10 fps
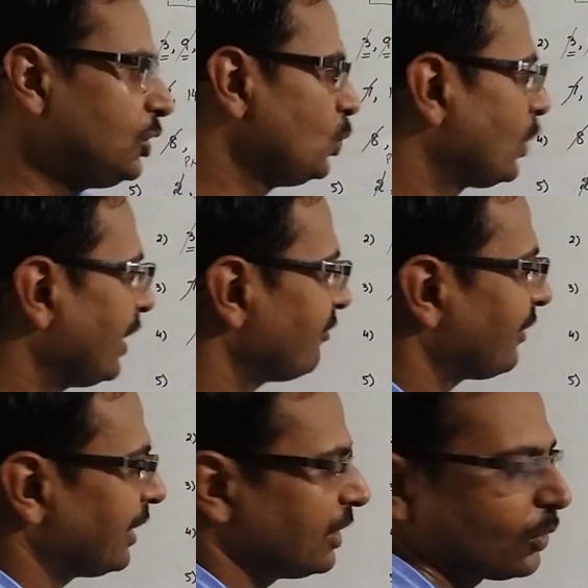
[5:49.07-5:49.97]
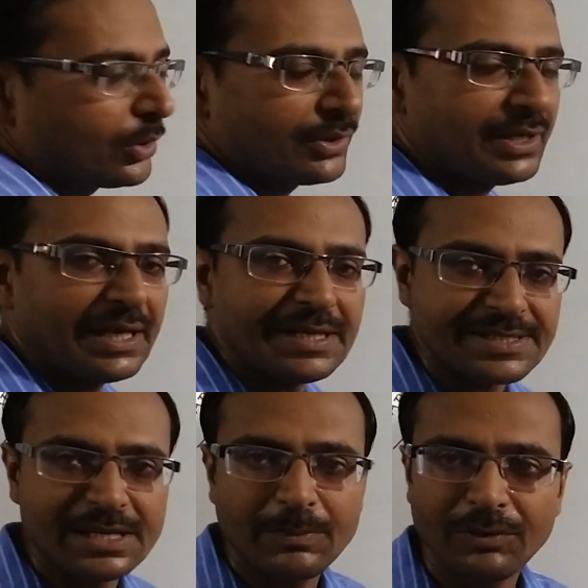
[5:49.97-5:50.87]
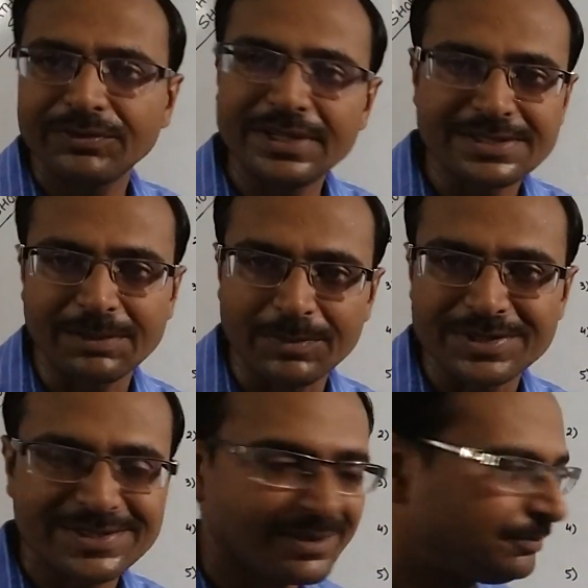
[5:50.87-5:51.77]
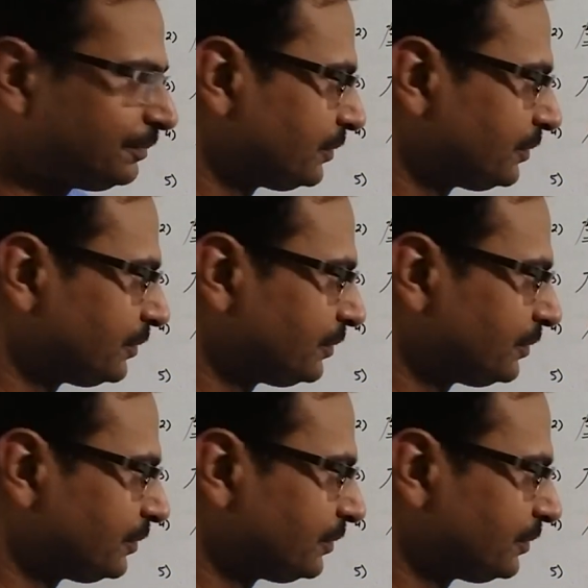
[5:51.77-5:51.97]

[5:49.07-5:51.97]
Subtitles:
You can find out the LCM of these numbers.